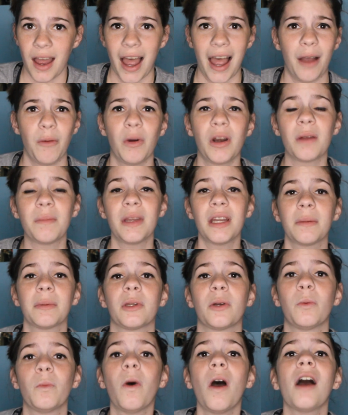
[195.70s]
I want to be
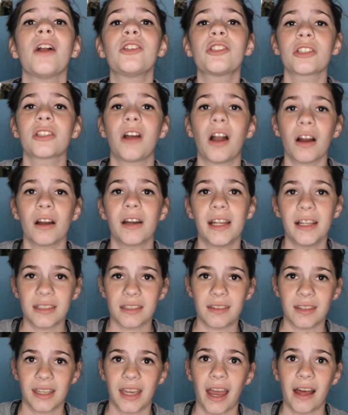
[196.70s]
able to watch
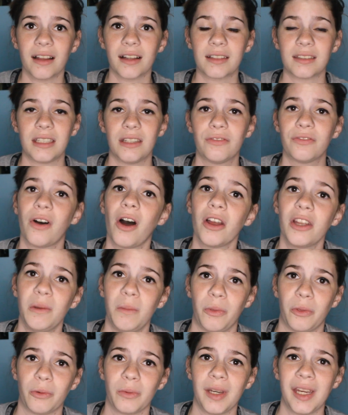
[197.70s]
Guardians of the Galaxy
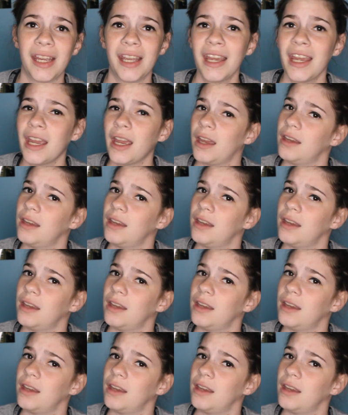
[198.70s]
Volume 3